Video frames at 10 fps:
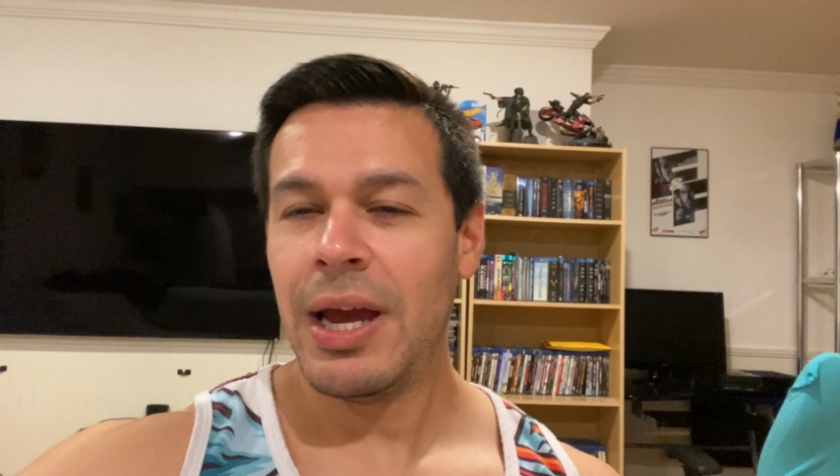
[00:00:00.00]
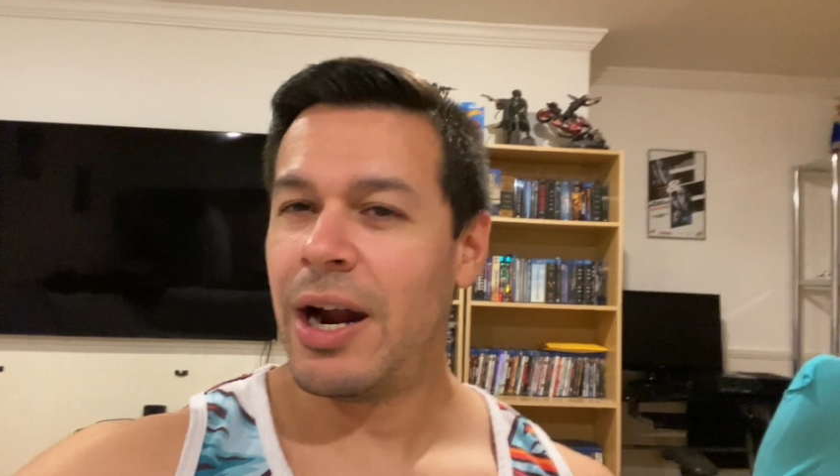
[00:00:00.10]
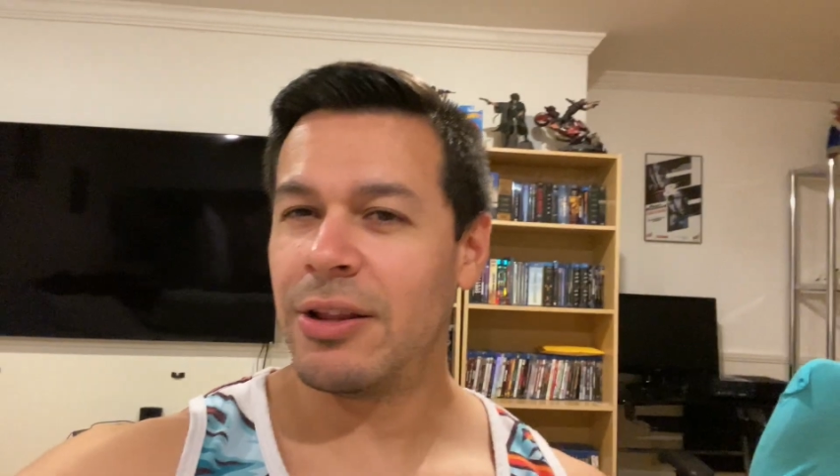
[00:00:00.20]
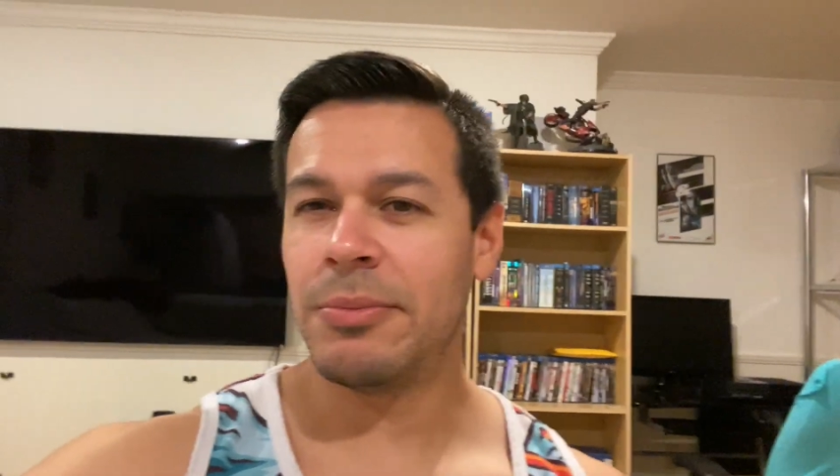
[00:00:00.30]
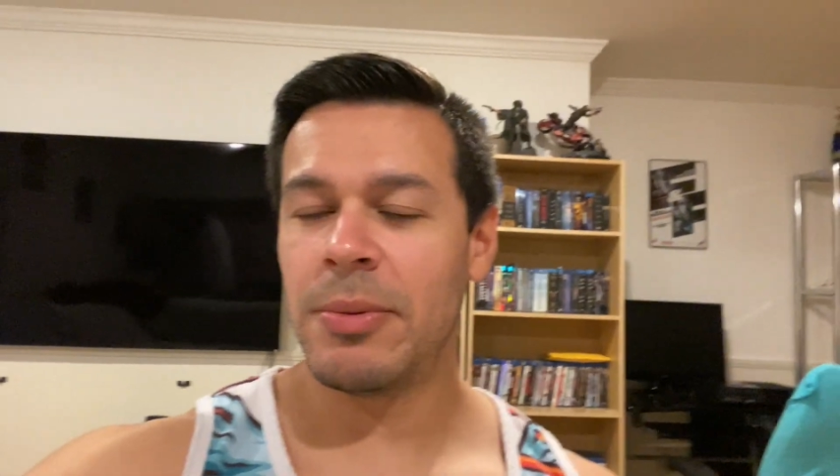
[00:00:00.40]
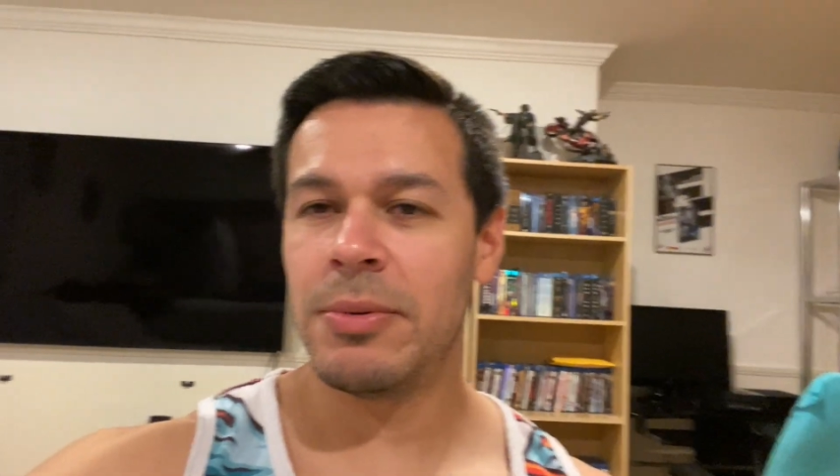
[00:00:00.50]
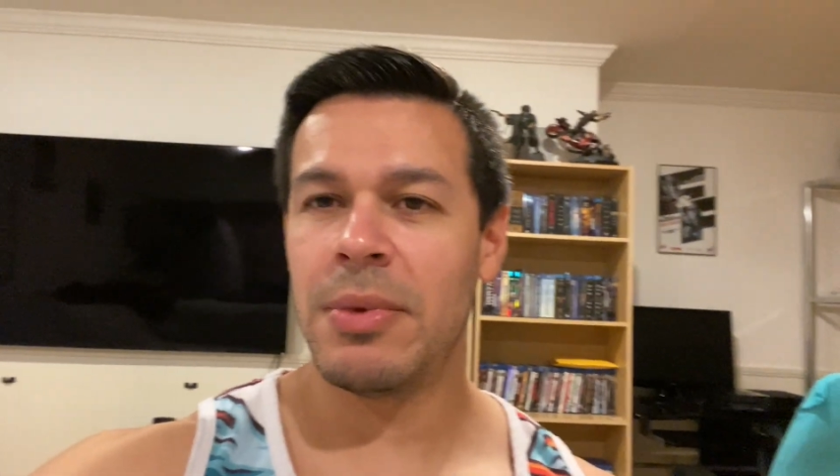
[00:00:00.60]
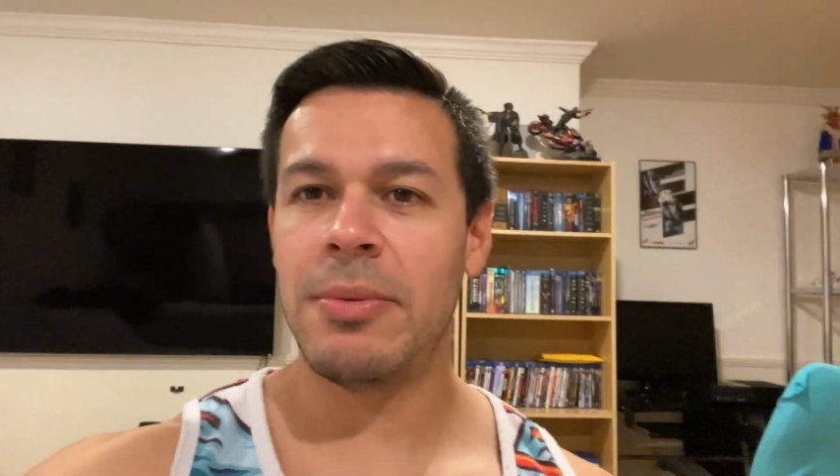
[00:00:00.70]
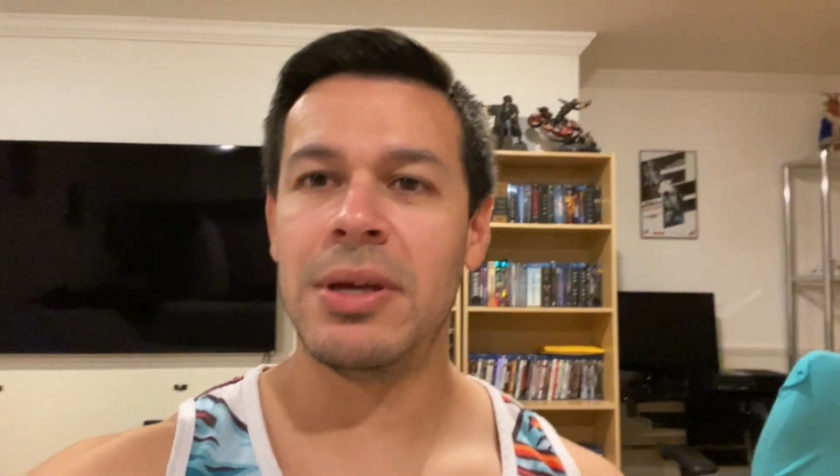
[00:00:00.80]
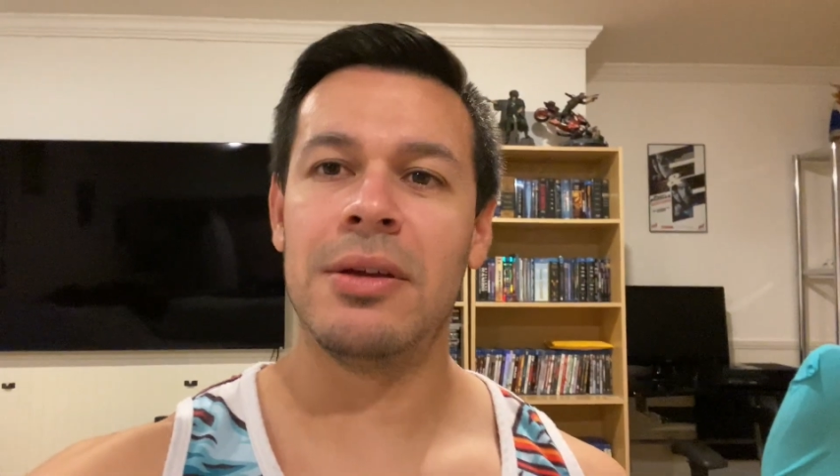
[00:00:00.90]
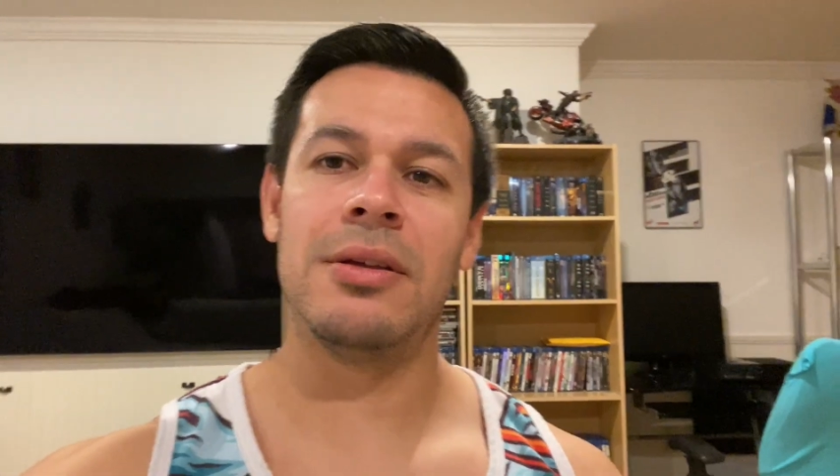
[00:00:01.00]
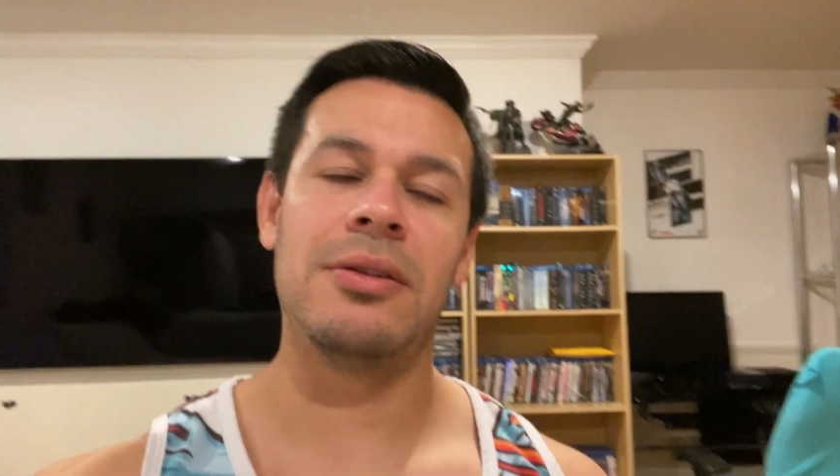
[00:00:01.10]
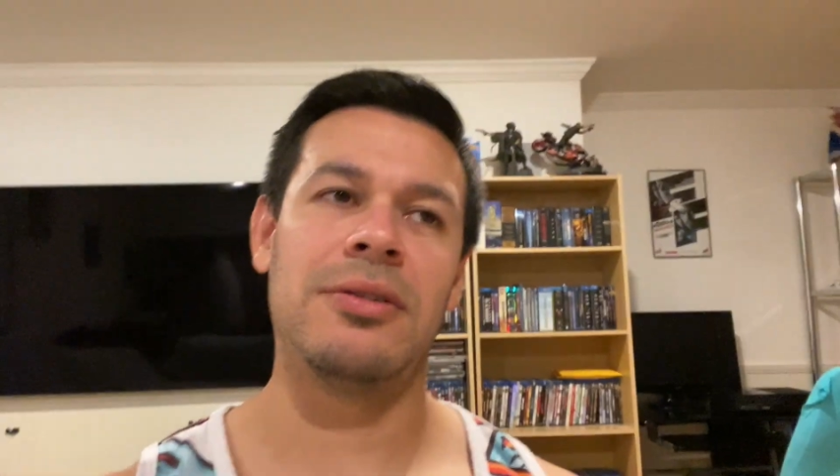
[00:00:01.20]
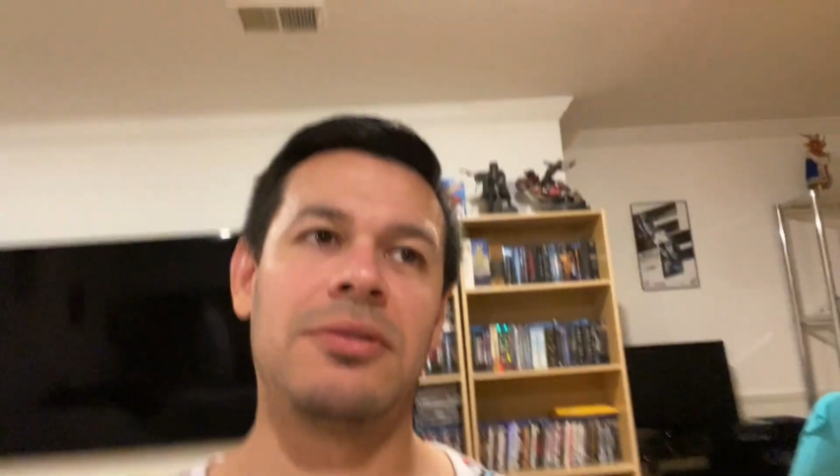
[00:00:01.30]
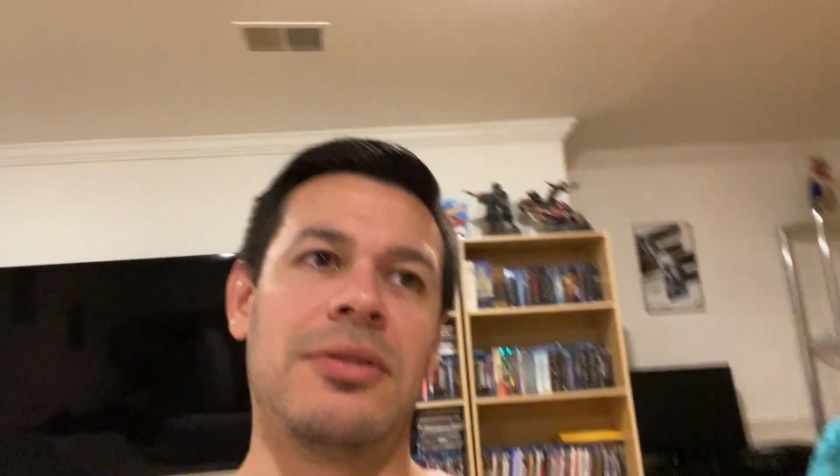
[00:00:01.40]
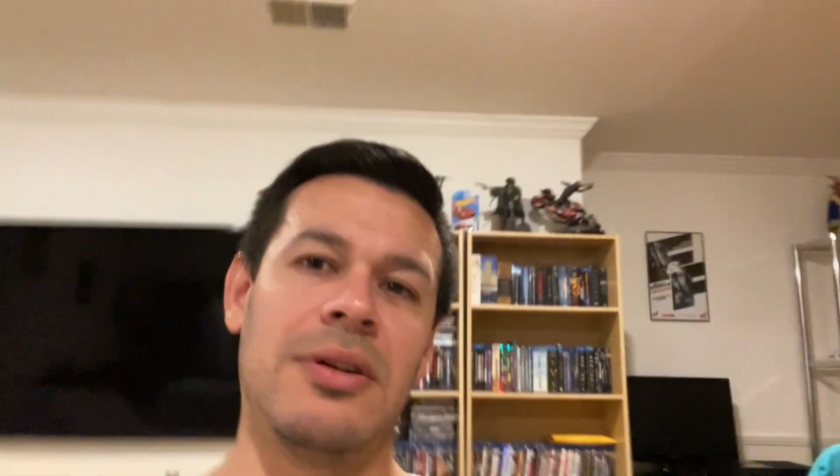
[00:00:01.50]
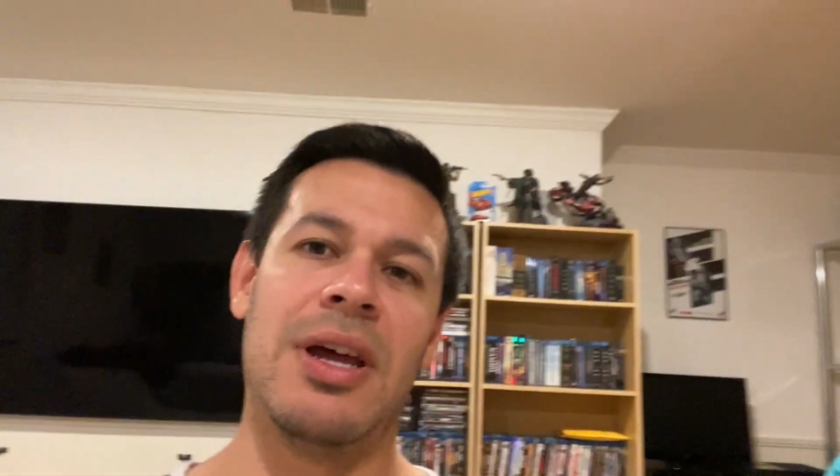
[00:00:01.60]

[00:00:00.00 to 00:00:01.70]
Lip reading: I don't know, maybe there's